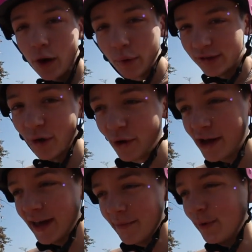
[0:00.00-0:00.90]
no, it's not
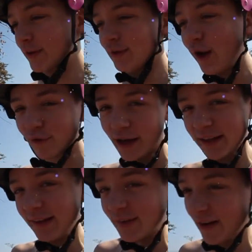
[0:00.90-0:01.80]
working, but there's nothing I
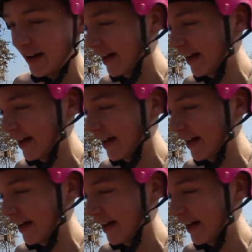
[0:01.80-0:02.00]
can do about